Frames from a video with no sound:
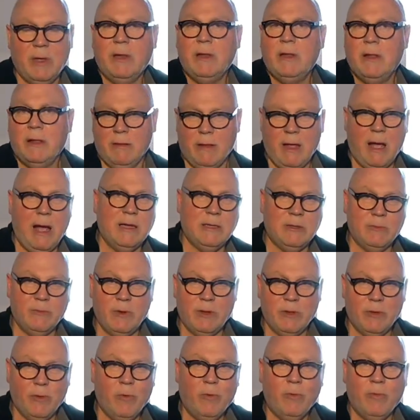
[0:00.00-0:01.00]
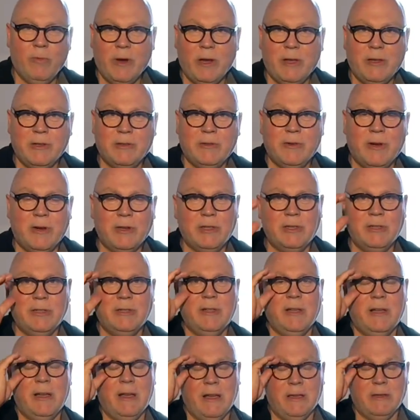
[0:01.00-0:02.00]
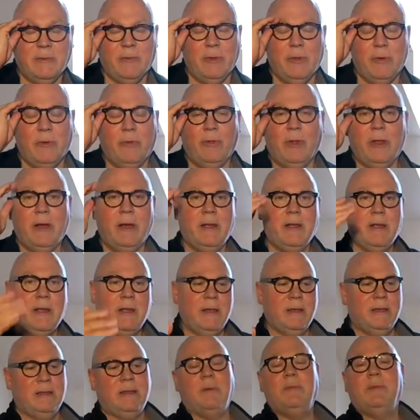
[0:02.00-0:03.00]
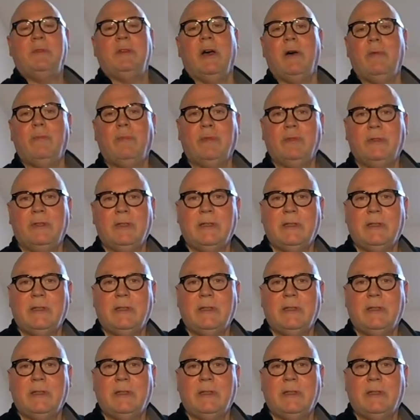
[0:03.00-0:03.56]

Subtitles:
and as with all subsampled